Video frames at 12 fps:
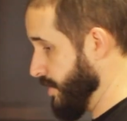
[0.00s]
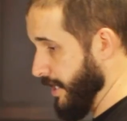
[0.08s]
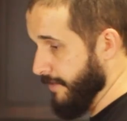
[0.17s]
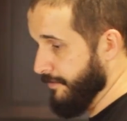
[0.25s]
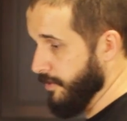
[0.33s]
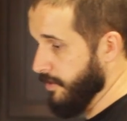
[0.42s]

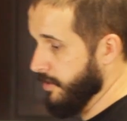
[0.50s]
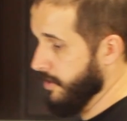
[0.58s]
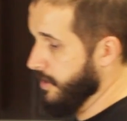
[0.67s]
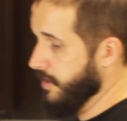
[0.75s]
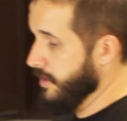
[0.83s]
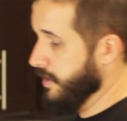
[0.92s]
Time for
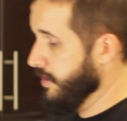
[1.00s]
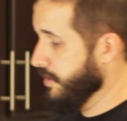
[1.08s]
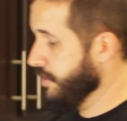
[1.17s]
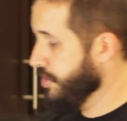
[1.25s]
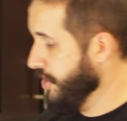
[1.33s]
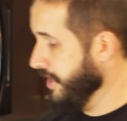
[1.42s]

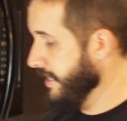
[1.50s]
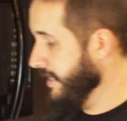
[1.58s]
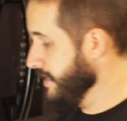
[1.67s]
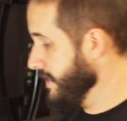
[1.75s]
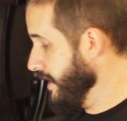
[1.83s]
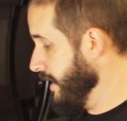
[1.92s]

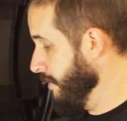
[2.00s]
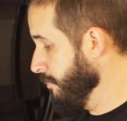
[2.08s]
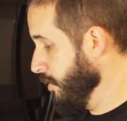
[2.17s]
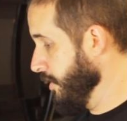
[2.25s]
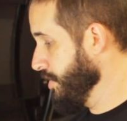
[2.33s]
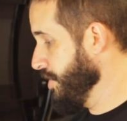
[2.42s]
cheese and
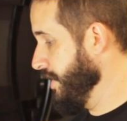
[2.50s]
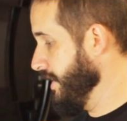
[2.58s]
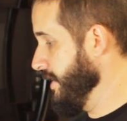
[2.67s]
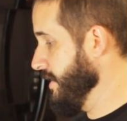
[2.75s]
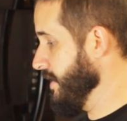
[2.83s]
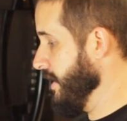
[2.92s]
more
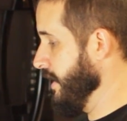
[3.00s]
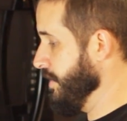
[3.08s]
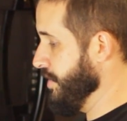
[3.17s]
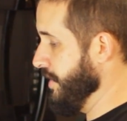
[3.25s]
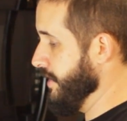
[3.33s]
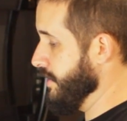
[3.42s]
cheese
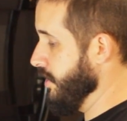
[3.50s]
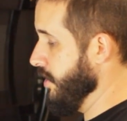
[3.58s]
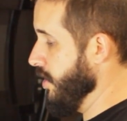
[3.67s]
and cheese.